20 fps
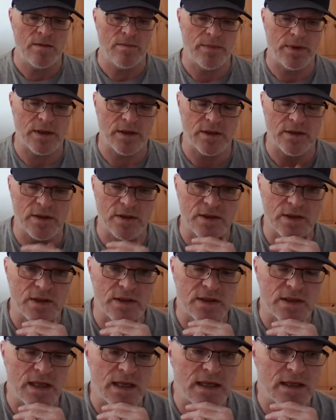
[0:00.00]

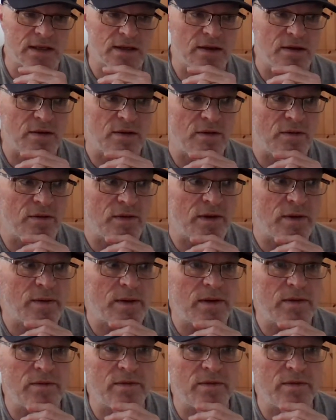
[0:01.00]
because there's a very